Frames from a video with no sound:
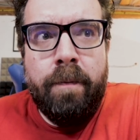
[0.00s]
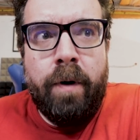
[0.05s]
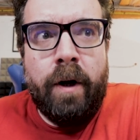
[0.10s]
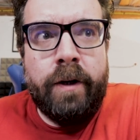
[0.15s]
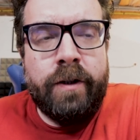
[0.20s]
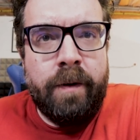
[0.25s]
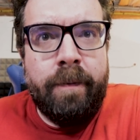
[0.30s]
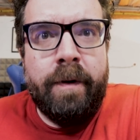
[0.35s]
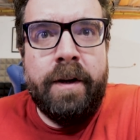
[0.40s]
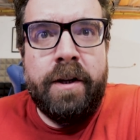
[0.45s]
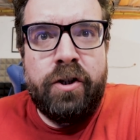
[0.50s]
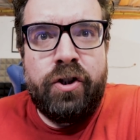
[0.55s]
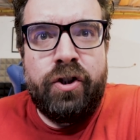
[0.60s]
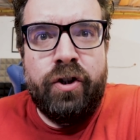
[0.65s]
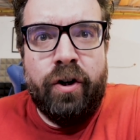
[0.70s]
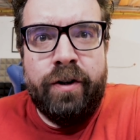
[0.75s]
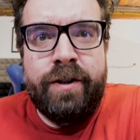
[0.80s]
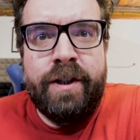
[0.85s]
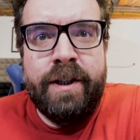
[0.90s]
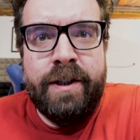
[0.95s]
possibly the
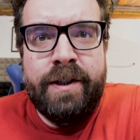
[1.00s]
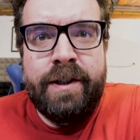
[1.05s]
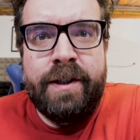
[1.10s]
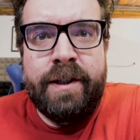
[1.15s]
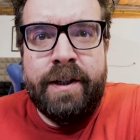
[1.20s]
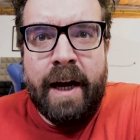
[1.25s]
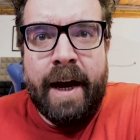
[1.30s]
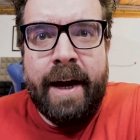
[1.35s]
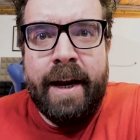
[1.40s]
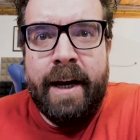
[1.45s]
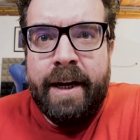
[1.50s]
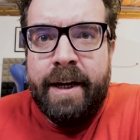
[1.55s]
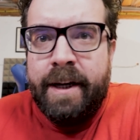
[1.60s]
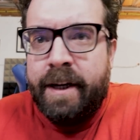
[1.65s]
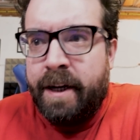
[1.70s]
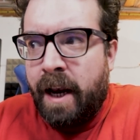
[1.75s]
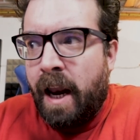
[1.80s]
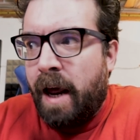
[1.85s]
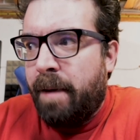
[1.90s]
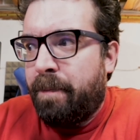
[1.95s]
shortest daily
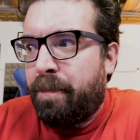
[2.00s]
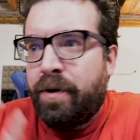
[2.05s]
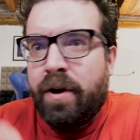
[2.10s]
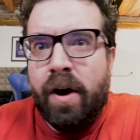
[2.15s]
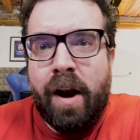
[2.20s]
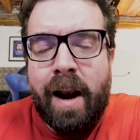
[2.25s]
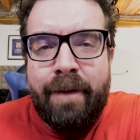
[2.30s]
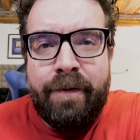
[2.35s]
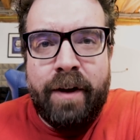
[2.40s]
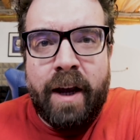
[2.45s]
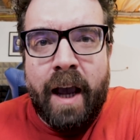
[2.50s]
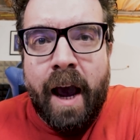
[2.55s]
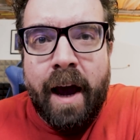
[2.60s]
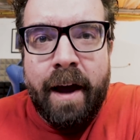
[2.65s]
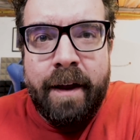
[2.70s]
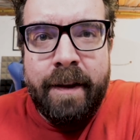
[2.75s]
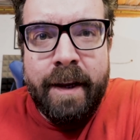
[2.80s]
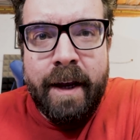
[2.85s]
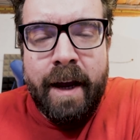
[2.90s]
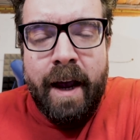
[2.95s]
clip you'll ever
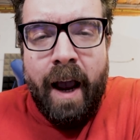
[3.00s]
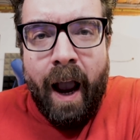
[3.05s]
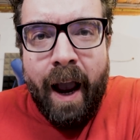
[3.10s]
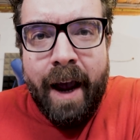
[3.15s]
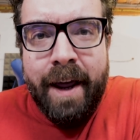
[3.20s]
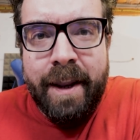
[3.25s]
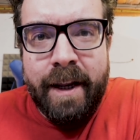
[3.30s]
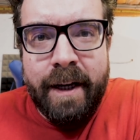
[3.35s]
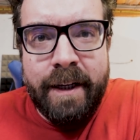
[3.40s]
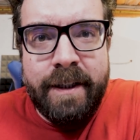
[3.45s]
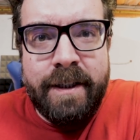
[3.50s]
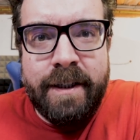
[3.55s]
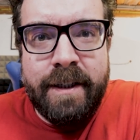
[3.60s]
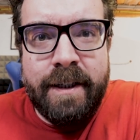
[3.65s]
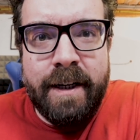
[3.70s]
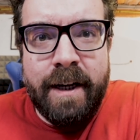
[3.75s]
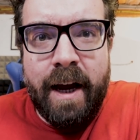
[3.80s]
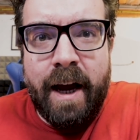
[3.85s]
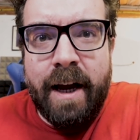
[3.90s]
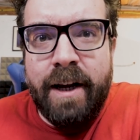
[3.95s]
get in
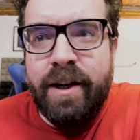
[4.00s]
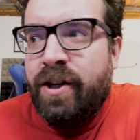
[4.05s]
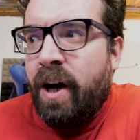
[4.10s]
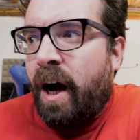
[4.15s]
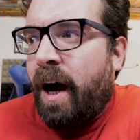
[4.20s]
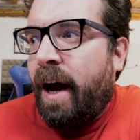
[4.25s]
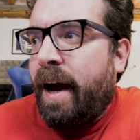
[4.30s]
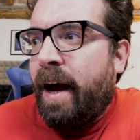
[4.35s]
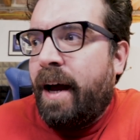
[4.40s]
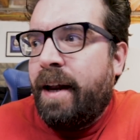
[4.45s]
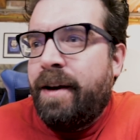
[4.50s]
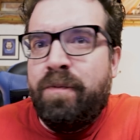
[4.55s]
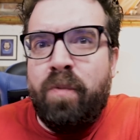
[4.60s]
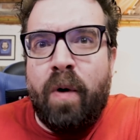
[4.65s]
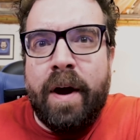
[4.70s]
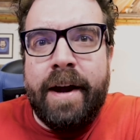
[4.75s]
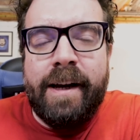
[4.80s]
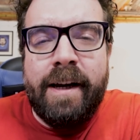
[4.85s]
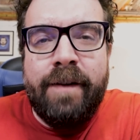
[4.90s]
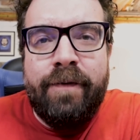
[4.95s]
this entire
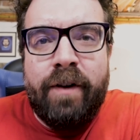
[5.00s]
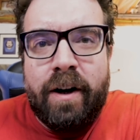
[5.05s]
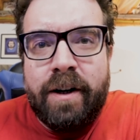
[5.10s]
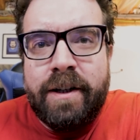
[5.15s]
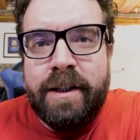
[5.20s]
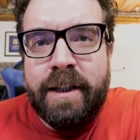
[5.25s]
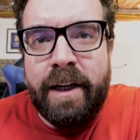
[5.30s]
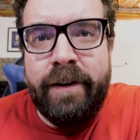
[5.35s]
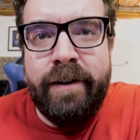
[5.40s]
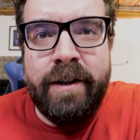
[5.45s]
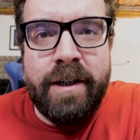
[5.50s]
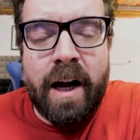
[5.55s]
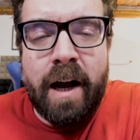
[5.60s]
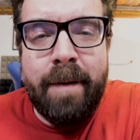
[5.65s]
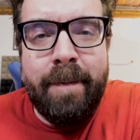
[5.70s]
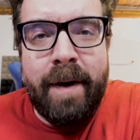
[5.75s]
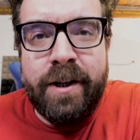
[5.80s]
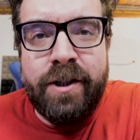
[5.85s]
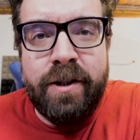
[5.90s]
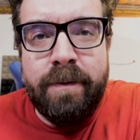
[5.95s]
weekly vlog series, I
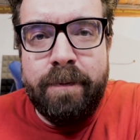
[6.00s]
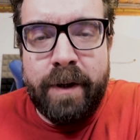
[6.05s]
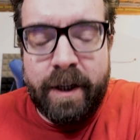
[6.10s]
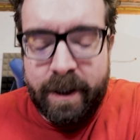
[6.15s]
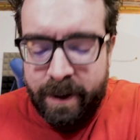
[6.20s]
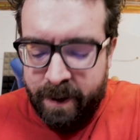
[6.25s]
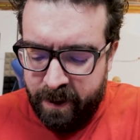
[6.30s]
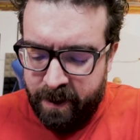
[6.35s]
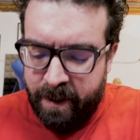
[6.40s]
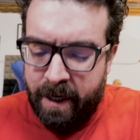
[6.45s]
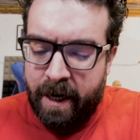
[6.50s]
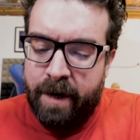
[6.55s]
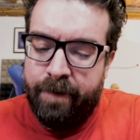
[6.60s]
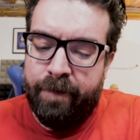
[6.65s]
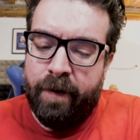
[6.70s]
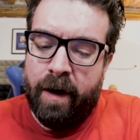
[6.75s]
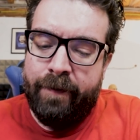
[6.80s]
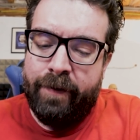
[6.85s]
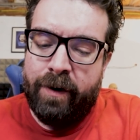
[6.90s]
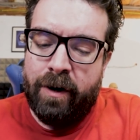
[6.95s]
imagine, because it's nearly
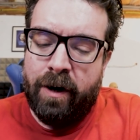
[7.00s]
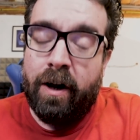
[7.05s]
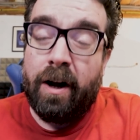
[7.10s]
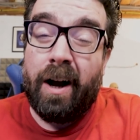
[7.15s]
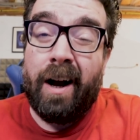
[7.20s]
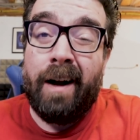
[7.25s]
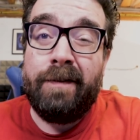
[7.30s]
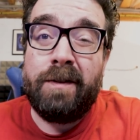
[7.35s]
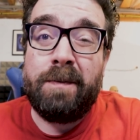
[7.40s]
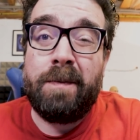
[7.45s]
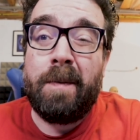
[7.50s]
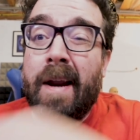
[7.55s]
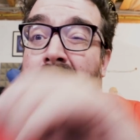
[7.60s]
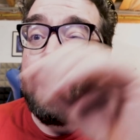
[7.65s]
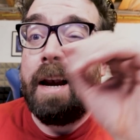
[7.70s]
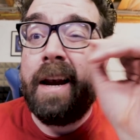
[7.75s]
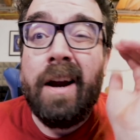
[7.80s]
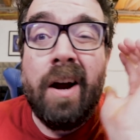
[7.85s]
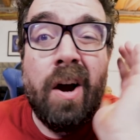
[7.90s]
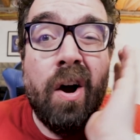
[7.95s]
five o'clock. I've
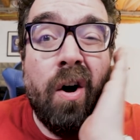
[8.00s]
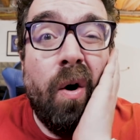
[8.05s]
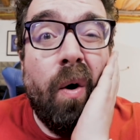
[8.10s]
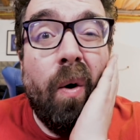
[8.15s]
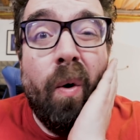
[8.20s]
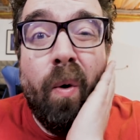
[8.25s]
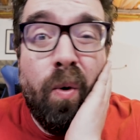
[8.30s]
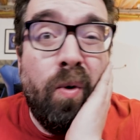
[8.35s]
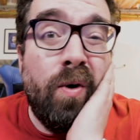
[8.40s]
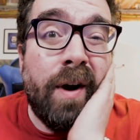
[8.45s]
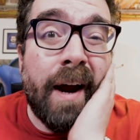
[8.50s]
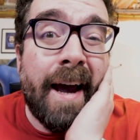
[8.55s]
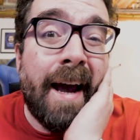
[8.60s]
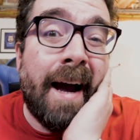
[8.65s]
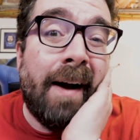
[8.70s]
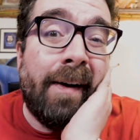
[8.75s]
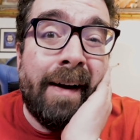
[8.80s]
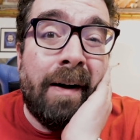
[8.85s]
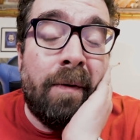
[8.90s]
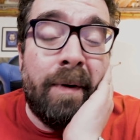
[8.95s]
spent all day
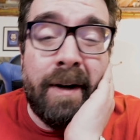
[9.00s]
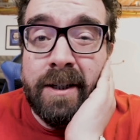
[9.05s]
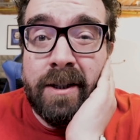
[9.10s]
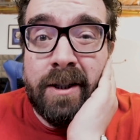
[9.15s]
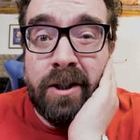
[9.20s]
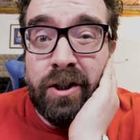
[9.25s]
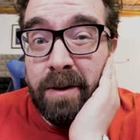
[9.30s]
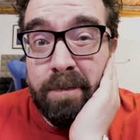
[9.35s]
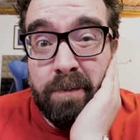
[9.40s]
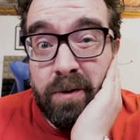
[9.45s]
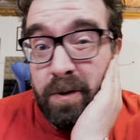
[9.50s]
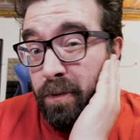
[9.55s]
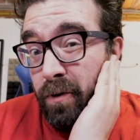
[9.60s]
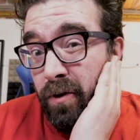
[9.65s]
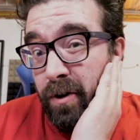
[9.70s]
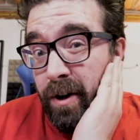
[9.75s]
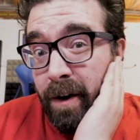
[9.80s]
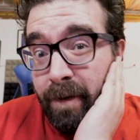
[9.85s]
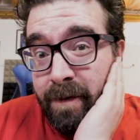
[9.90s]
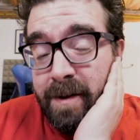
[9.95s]
out here. I went to the gym this
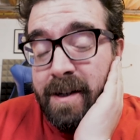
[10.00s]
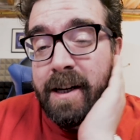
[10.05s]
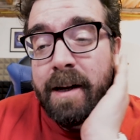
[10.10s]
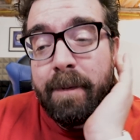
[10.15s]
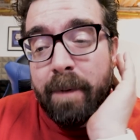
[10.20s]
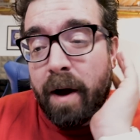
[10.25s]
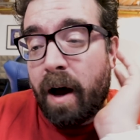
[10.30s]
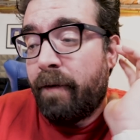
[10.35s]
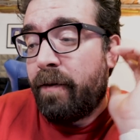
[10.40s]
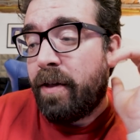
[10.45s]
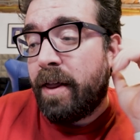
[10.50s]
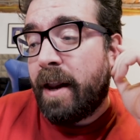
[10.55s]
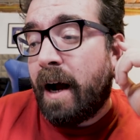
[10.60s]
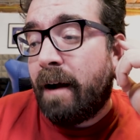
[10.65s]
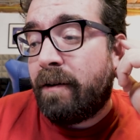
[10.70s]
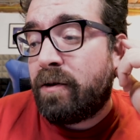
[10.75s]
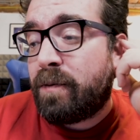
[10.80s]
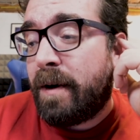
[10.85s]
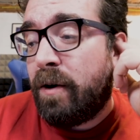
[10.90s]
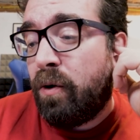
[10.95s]
morning, obviously, but other than
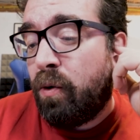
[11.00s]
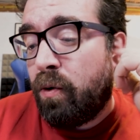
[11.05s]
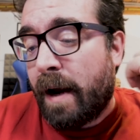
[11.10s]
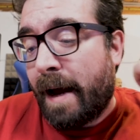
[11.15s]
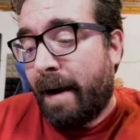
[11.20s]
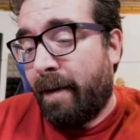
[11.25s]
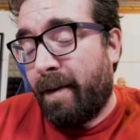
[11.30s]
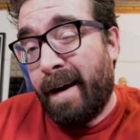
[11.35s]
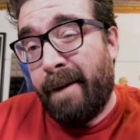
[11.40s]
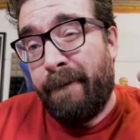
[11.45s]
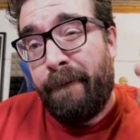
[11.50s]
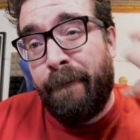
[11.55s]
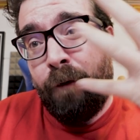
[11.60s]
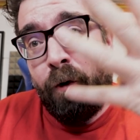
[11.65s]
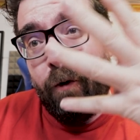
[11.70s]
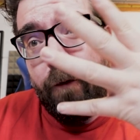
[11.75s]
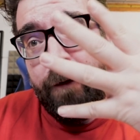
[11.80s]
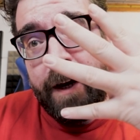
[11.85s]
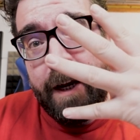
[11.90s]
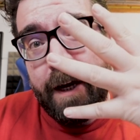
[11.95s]
that, I spent all day out here.
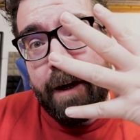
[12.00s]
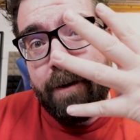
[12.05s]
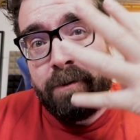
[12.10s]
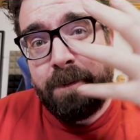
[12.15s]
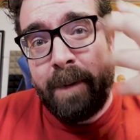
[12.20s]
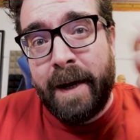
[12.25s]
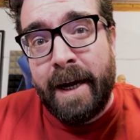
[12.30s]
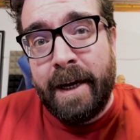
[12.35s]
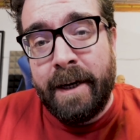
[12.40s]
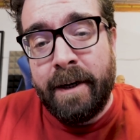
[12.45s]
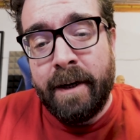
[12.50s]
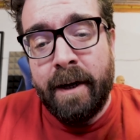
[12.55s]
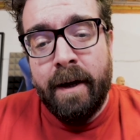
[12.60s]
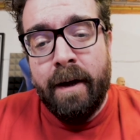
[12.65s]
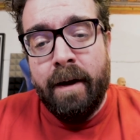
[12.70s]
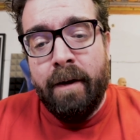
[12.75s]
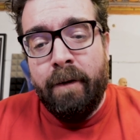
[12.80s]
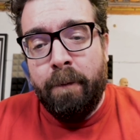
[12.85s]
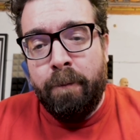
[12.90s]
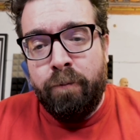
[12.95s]
Four videos made,
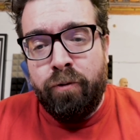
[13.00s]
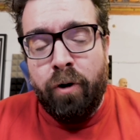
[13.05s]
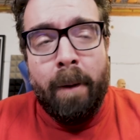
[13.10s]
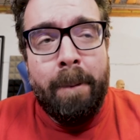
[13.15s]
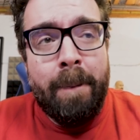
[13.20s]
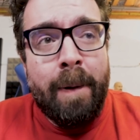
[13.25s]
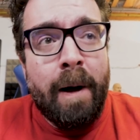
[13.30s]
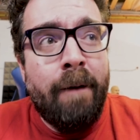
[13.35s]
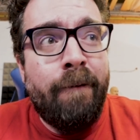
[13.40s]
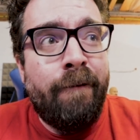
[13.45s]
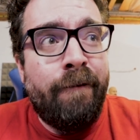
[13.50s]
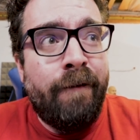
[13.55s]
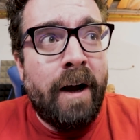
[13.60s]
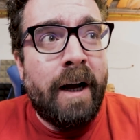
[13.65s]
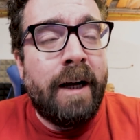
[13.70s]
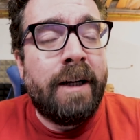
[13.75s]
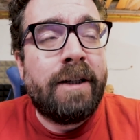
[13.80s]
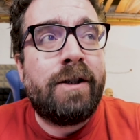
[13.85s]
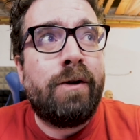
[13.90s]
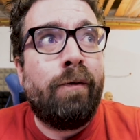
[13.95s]
proper
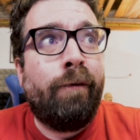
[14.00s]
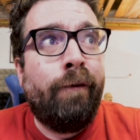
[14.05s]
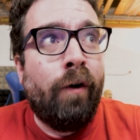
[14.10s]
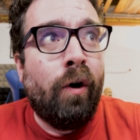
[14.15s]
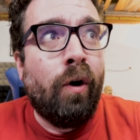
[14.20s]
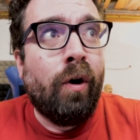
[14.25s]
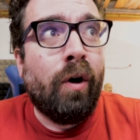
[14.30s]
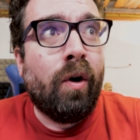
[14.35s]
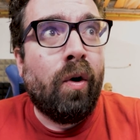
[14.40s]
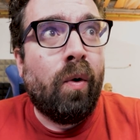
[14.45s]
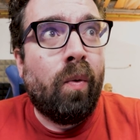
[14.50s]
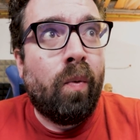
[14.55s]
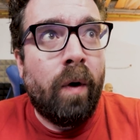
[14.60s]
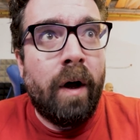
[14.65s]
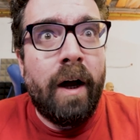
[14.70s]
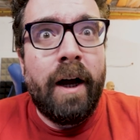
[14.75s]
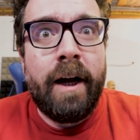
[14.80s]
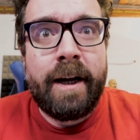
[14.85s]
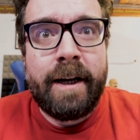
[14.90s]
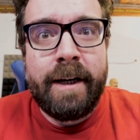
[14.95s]
first full
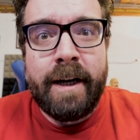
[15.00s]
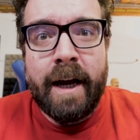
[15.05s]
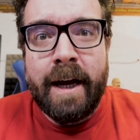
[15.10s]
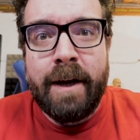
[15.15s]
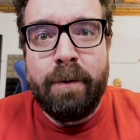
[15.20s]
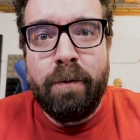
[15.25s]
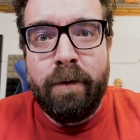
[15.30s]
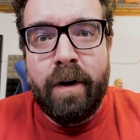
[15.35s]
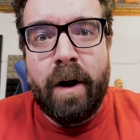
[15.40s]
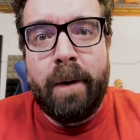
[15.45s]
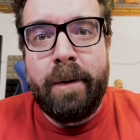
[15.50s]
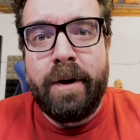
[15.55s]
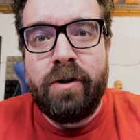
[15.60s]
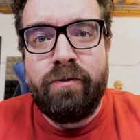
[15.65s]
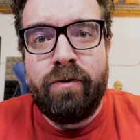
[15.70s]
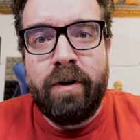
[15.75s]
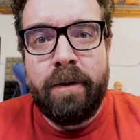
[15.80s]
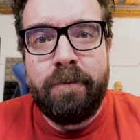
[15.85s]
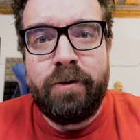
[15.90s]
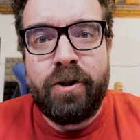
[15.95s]
work day with no
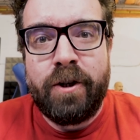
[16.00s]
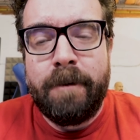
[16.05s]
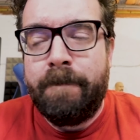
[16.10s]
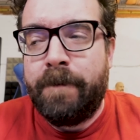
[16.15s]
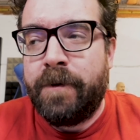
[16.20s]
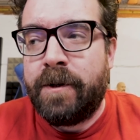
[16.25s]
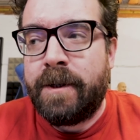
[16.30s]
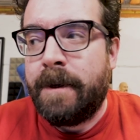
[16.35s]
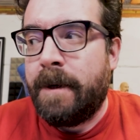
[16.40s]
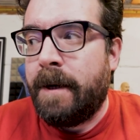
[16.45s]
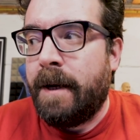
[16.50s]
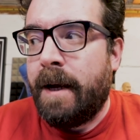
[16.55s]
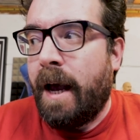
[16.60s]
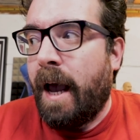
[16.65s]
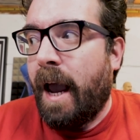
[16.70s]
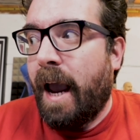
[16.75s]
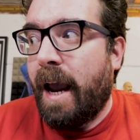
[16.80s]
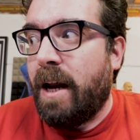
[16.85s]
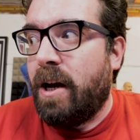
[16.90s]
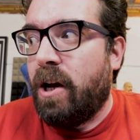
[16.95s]
interruptions
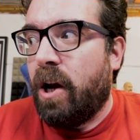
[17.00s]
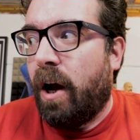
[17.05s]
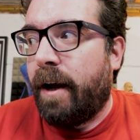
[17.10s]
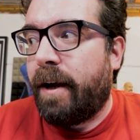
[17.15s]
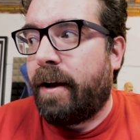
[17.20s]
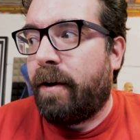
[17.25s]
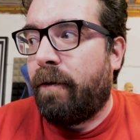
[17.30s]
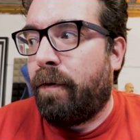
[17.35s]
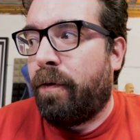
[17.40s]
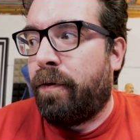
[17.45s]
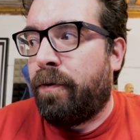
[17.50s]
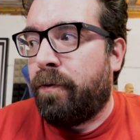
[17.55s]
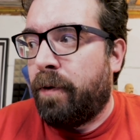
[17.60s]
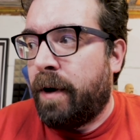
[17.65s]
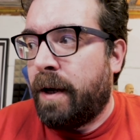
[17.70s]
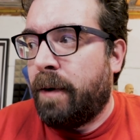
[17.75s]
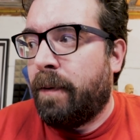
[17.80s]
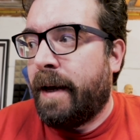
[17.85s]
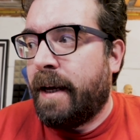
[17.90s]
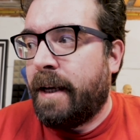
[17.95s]
in like
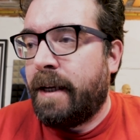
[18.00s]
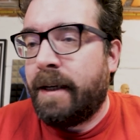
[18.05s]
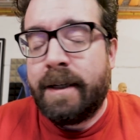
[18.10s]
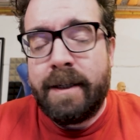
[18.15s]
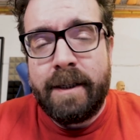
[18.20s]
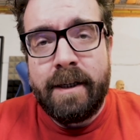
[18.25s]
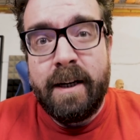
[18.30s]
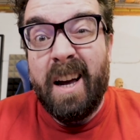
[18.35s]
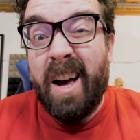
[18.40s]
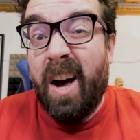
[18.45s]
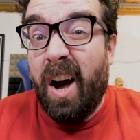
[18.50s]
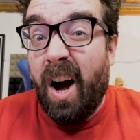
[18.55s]
three weeks.